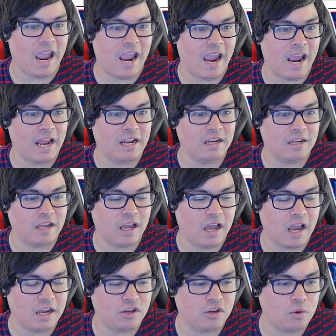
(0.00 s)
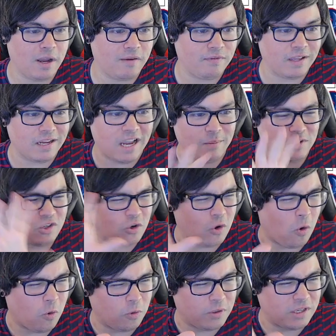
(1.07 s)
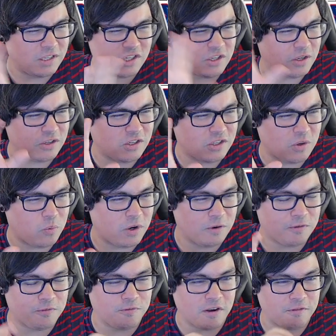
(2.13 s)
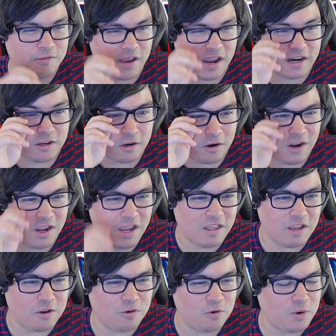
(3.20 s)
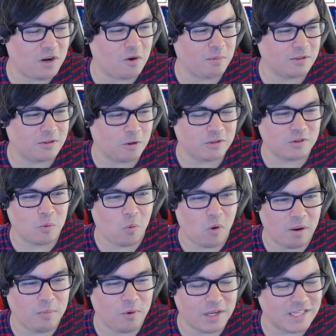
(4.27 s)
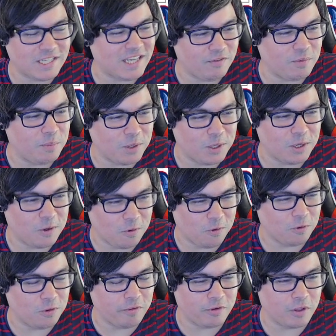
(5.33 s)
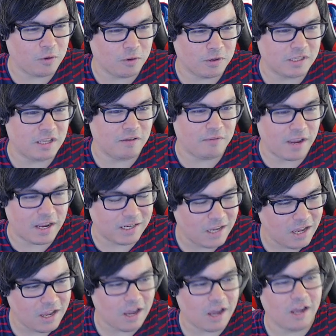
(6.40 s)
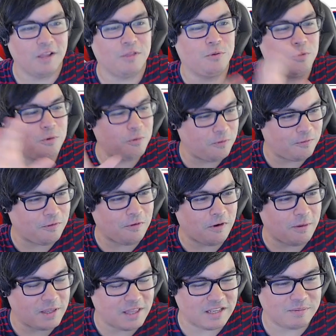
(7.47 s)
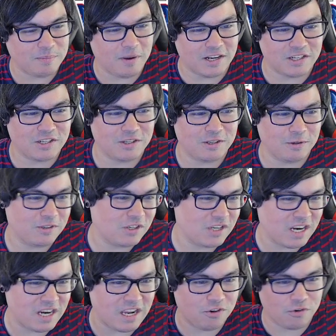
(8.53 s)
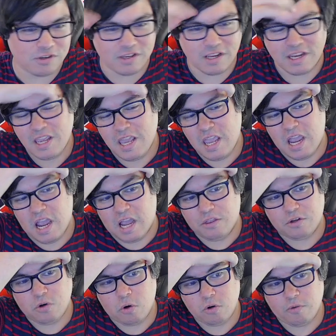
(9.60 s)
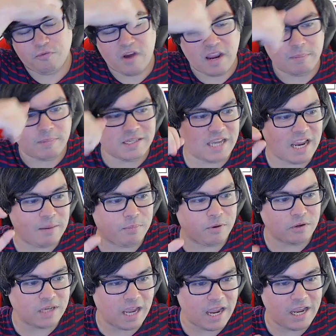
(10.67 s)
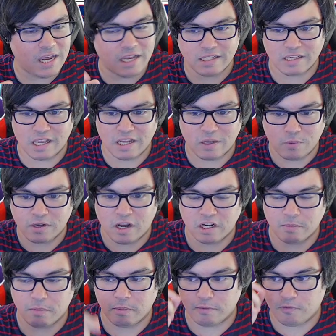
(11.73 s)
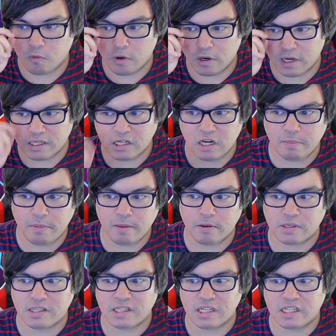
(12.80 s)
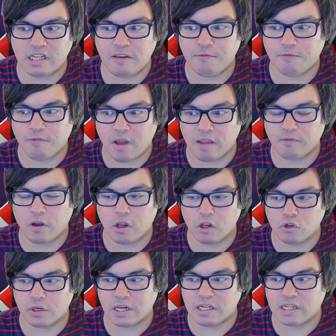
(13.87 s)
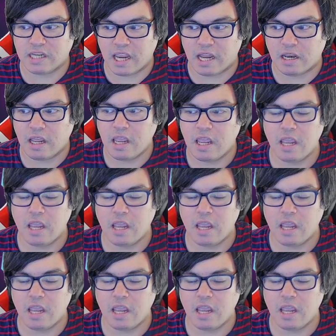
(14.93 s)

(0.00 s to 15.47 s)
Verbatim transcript: And uh, I do have like how much gold? It's just just a weird fun fact here that you do get almost close to 1.7 million gold over the course of the event uh, through farming this much. So it's just kind of interesting. Uh, the total fragments gained per day is like we talked about before is going to be about 6,510.